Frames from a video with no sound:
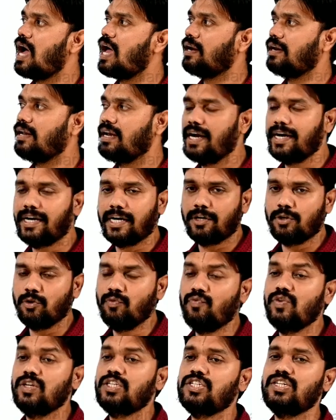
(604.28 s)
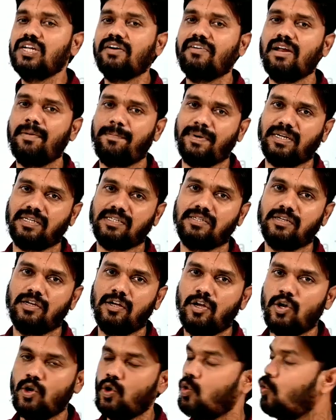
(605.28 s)
are related to which developers,
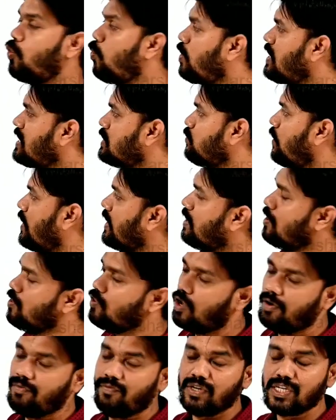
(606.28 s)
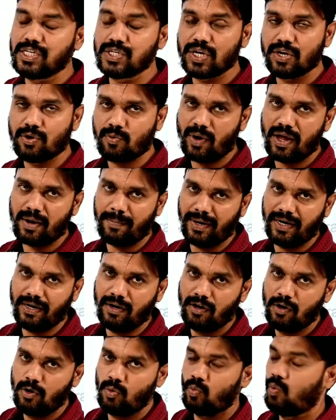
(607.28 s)
who is working on which requirement,